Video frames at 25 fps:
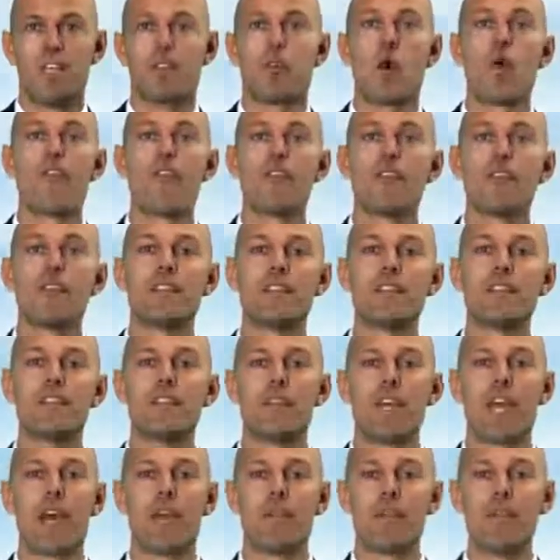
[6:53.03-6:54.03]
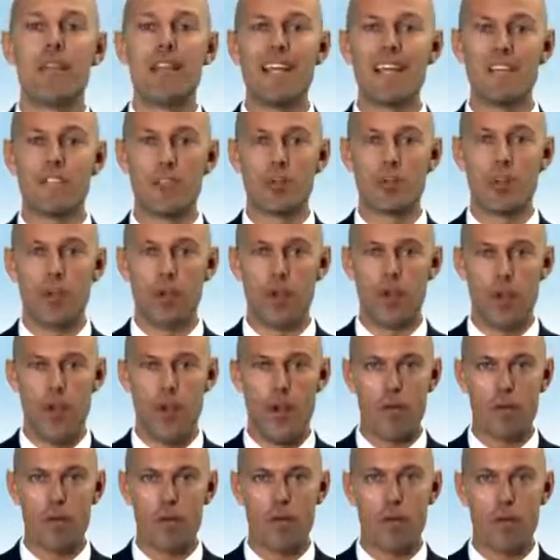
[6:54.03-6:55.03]
is already discounted into the
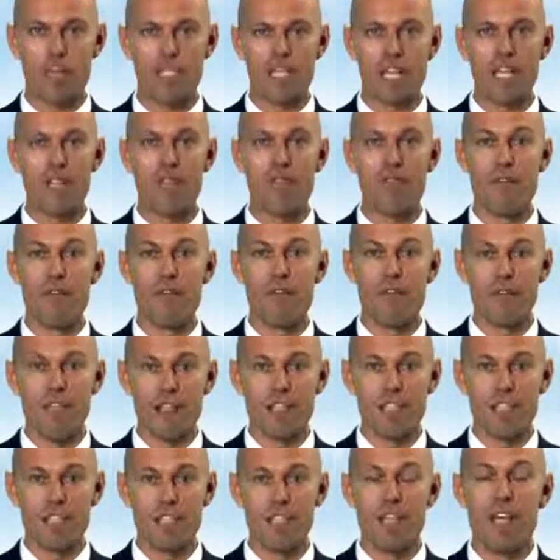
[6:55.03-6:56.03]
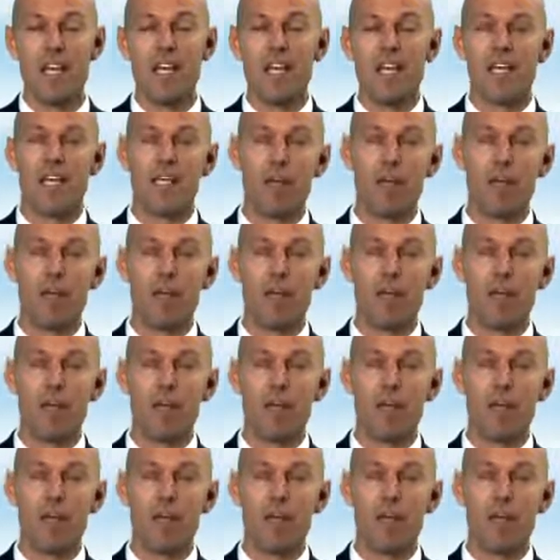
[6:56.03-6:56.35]
current price and reflected